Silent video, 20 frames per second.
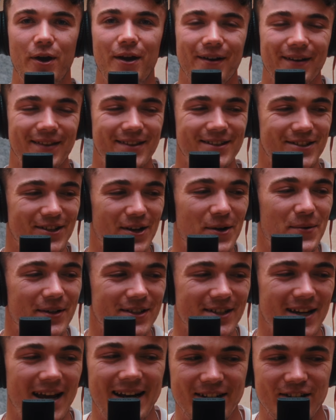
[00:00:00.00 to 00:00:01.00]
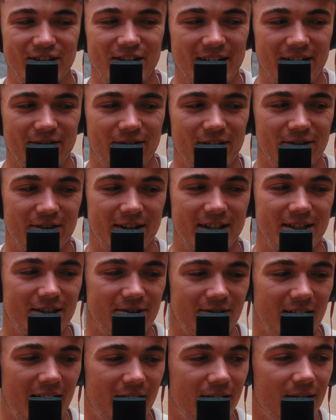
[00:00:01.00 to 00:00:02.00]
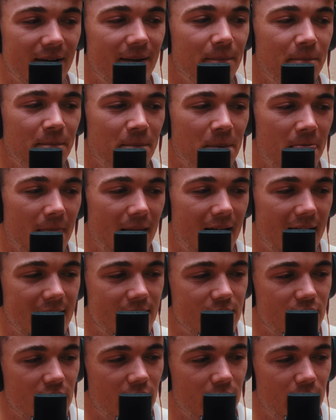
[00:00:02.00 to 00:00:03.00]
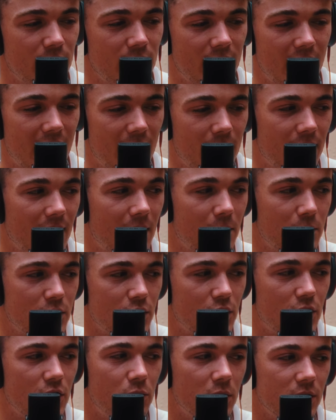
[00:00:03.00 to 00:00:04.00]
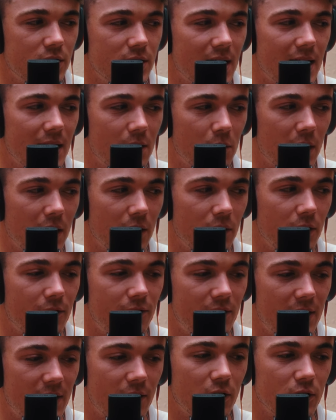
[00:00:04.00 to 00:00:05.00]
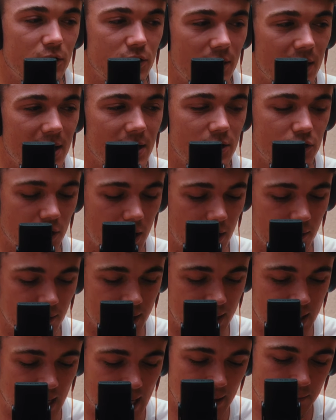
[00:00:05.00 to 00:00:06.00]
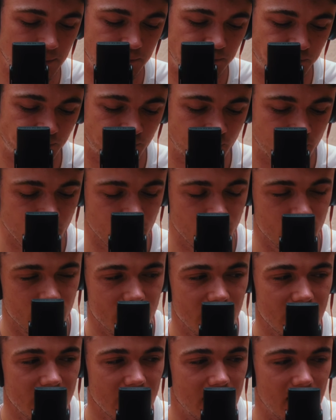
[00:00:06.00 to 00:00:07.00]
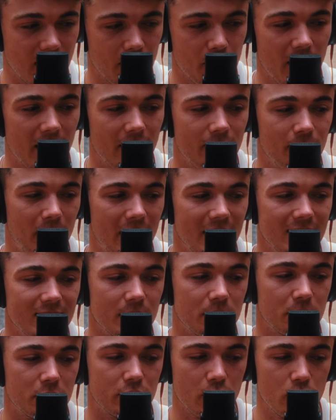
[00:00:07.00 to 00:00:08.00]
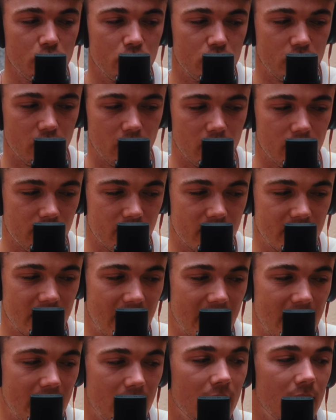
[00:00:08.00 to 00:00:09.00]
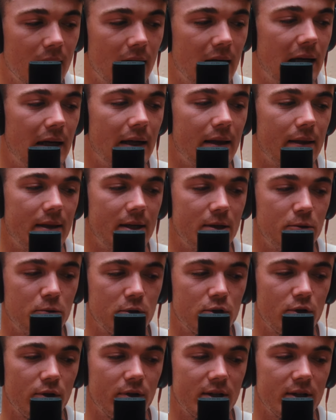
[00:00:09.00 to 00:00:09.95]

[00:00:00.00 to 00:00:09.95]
with so much energy for the rest of the round. And so that that was a good one to get away on the fifth hole. So that's drive of the day. Then we have best approach shot of the day. This was on the